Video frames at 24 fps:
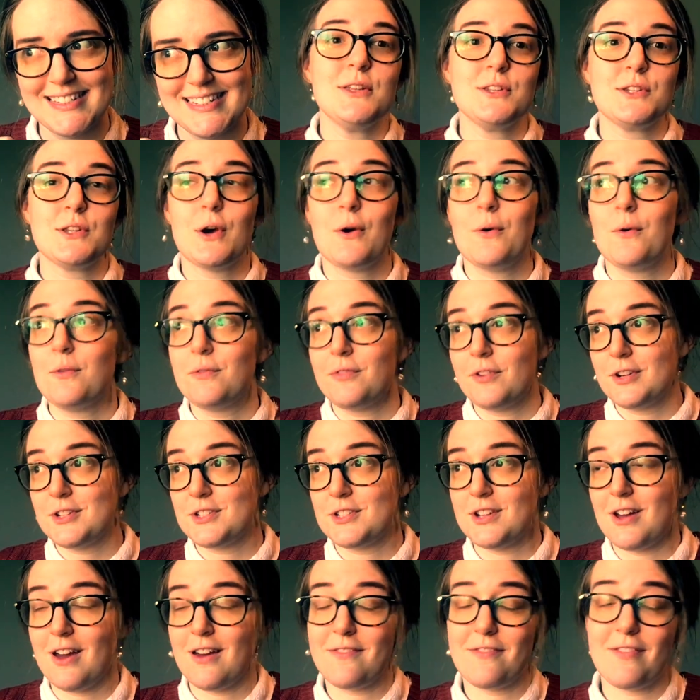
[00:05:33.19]
So
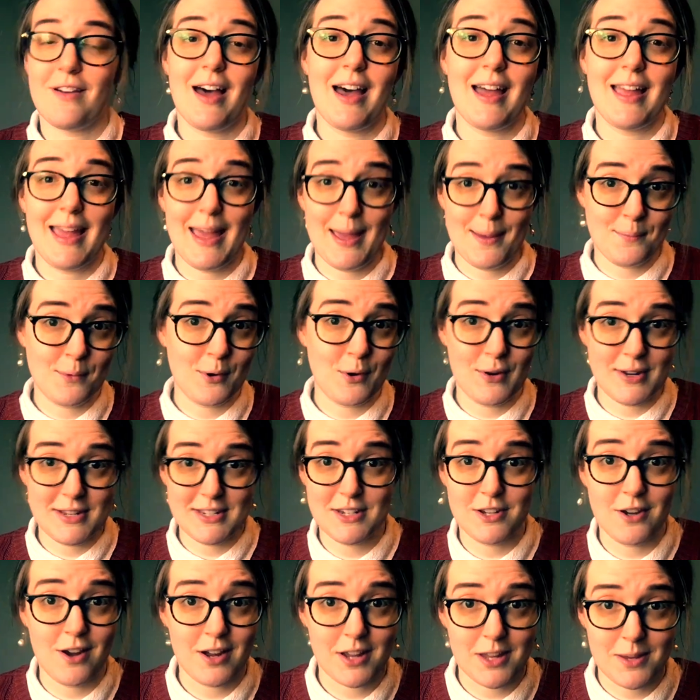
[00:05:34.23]
first off, I am going
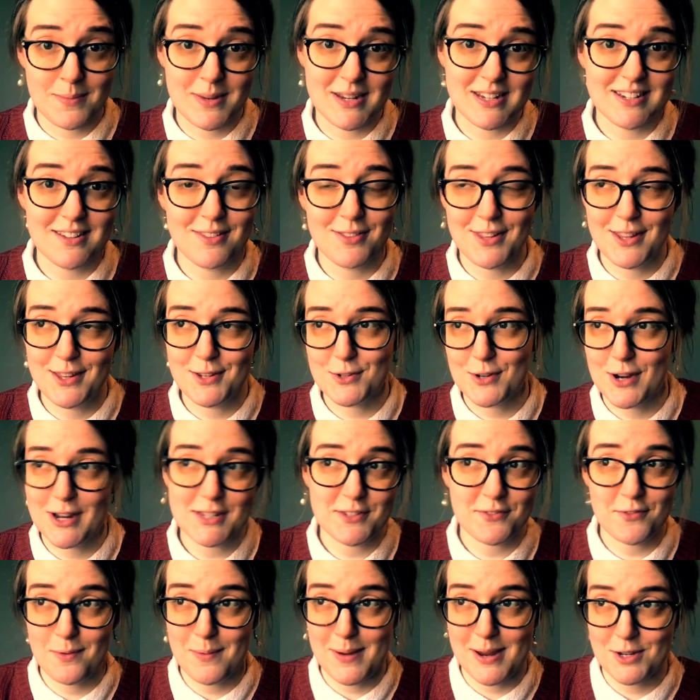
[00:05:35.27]
to document the
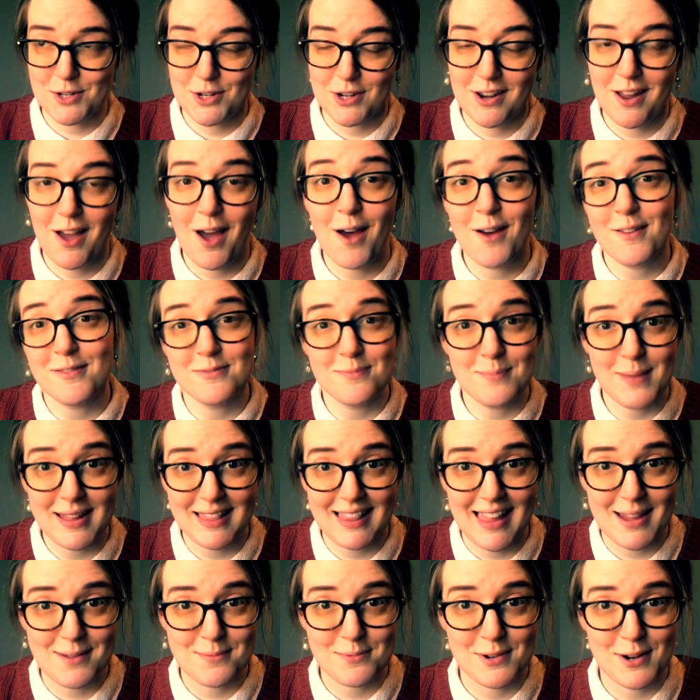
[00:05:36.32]
transformation of my
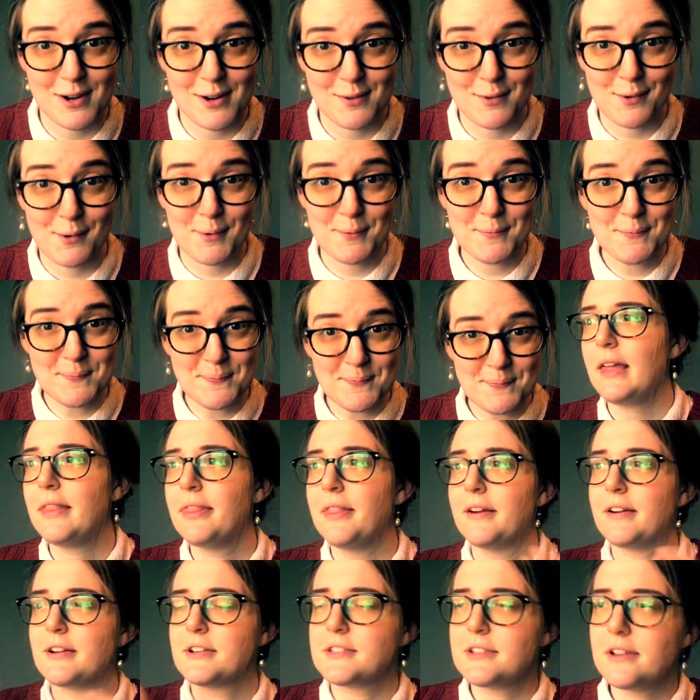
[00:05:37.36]
library room.
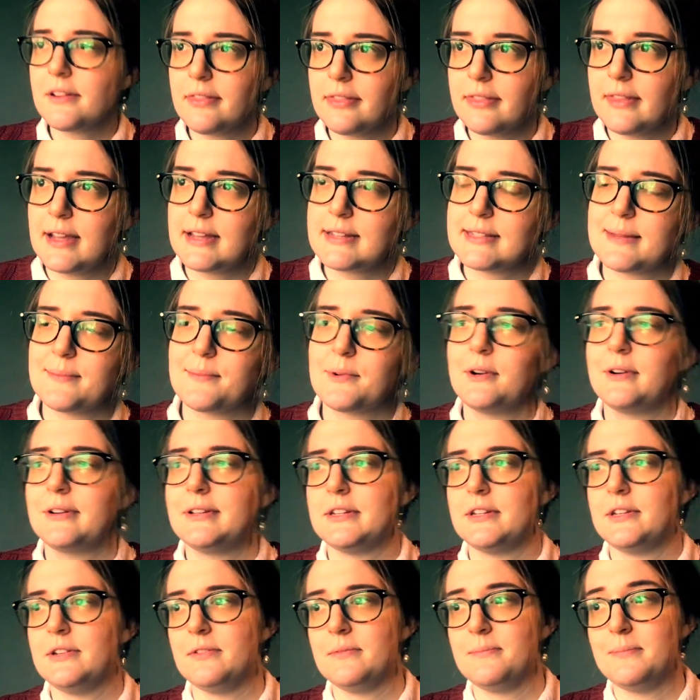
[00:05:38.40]
There are certain things I'm going
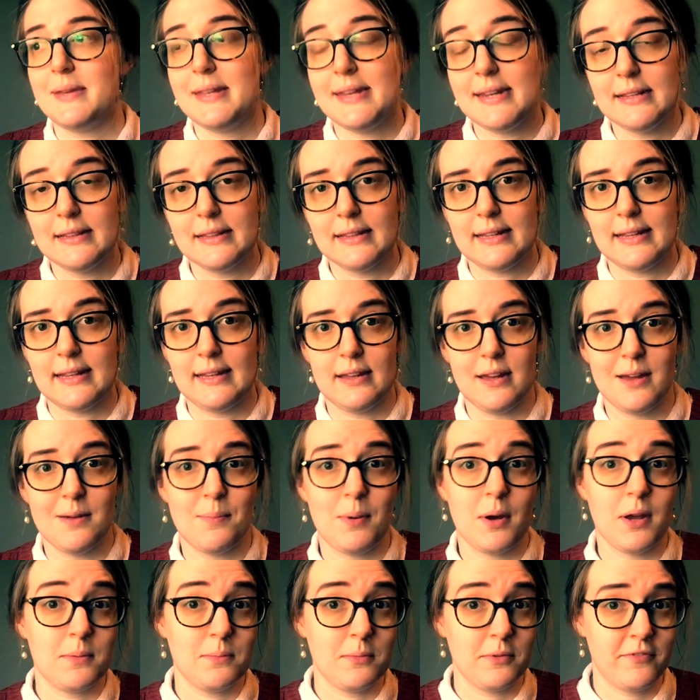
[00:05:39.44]
to do immediately
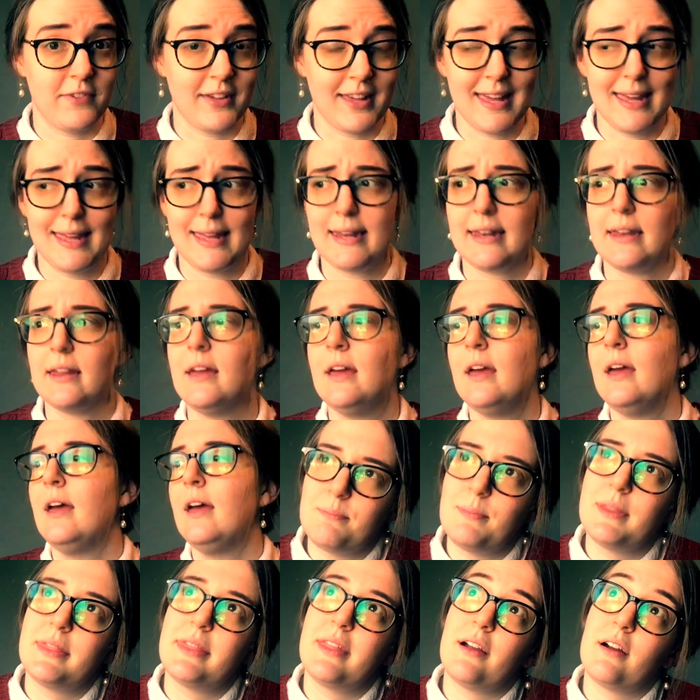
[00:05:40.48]
upon moving in,
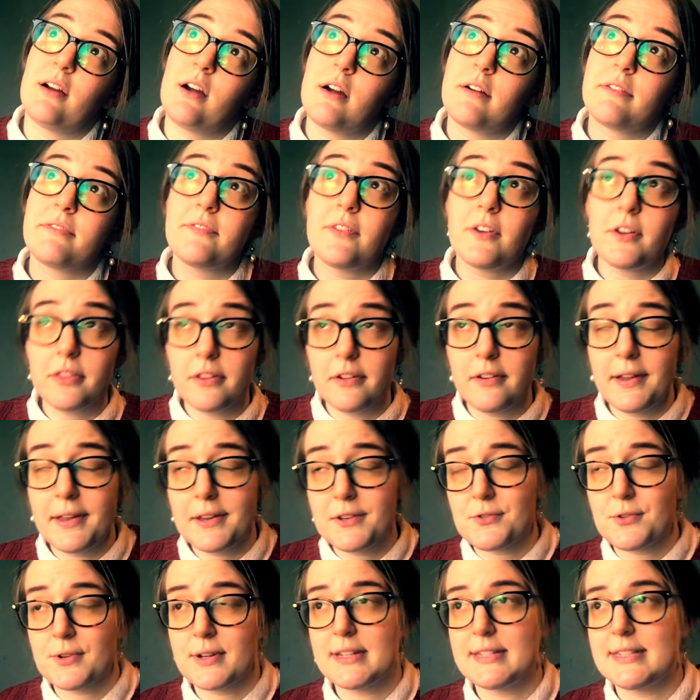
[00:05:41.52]
but there are further
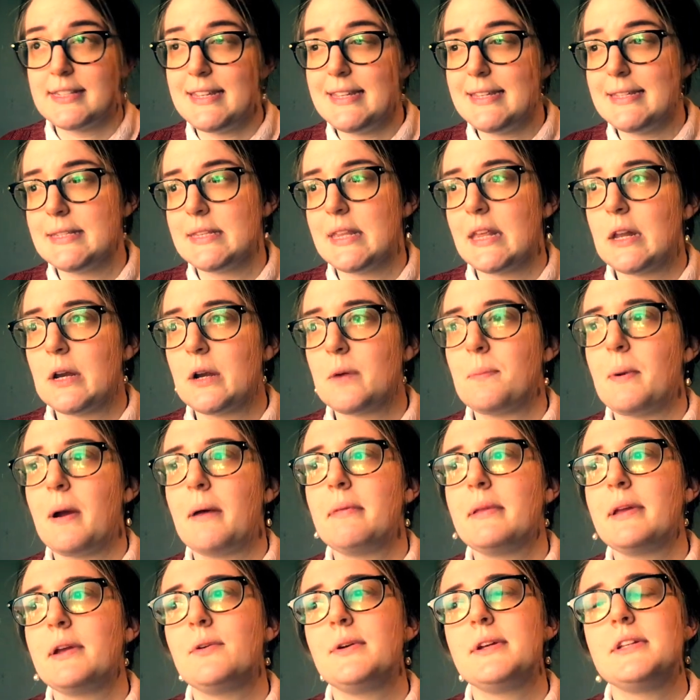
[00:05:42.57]
intricacies that are
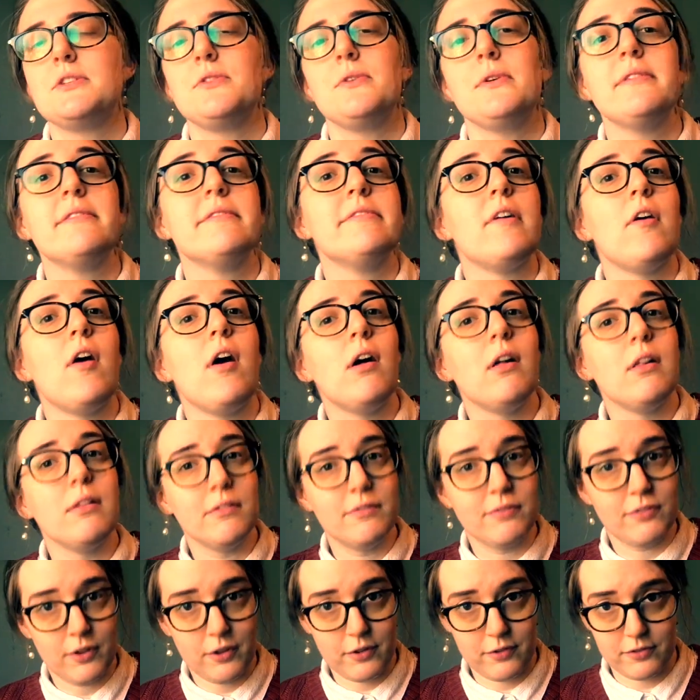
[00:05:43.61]
probably going to
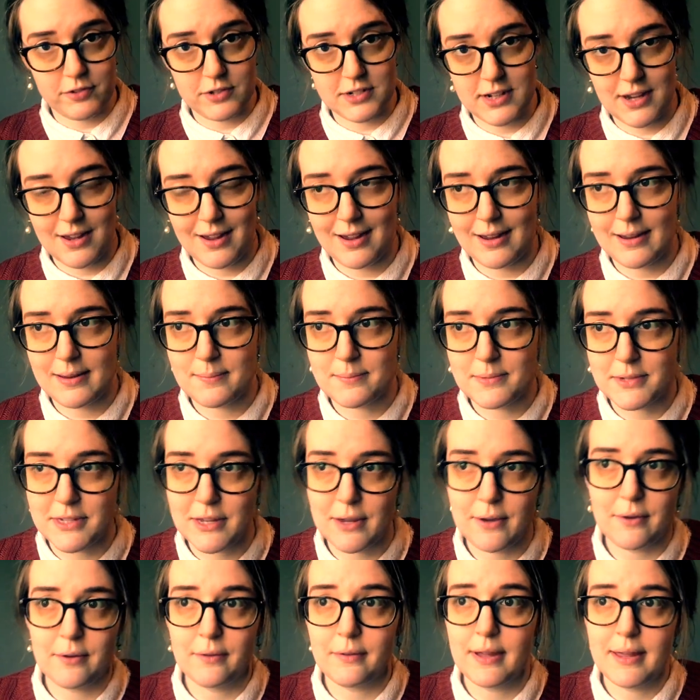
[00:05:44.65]
evolve over time,
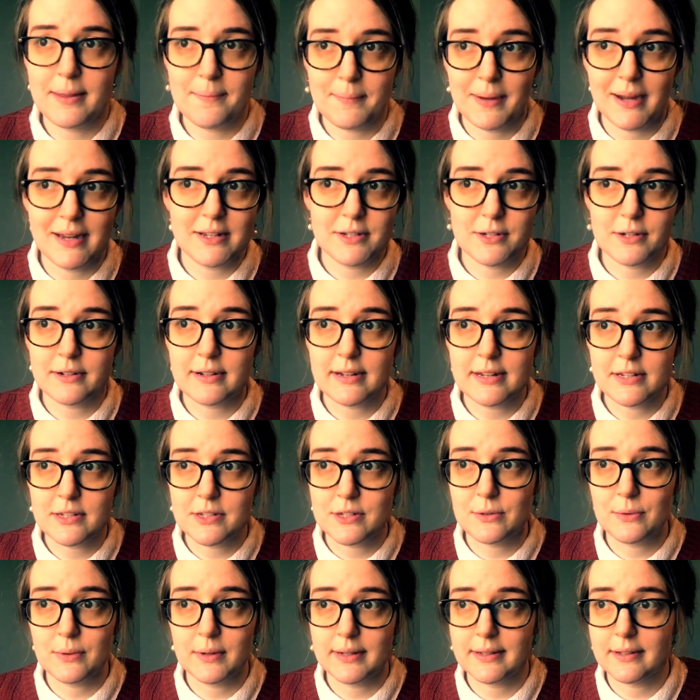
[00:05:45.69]
so it might turn
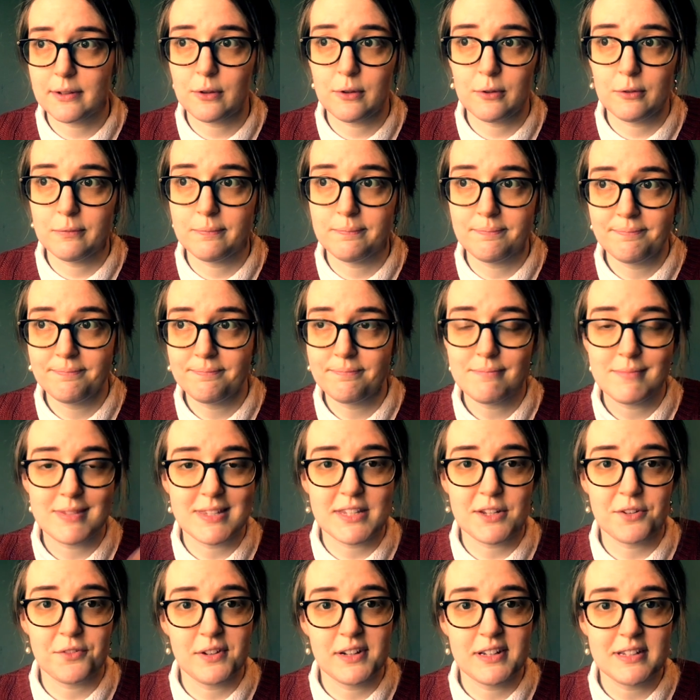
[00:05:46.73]
into a whole
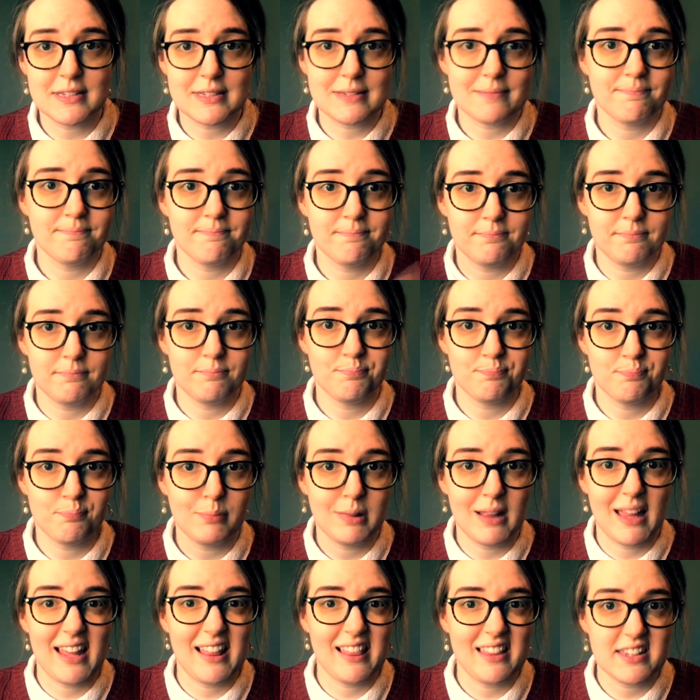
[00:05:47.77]
series
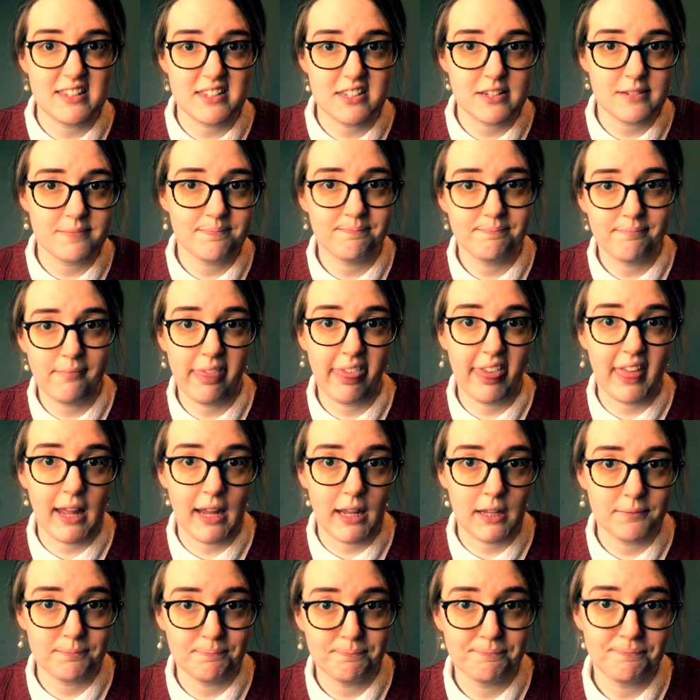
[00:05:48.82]
playlist
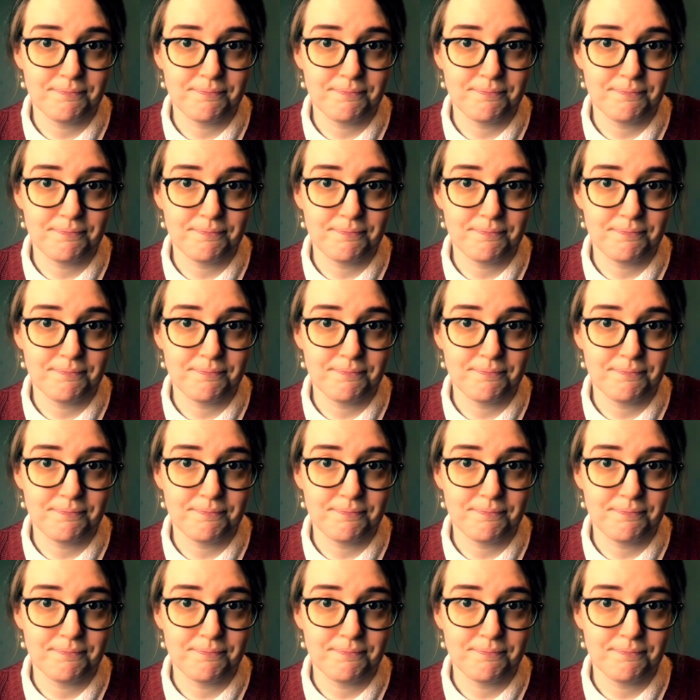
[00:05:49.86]
thing.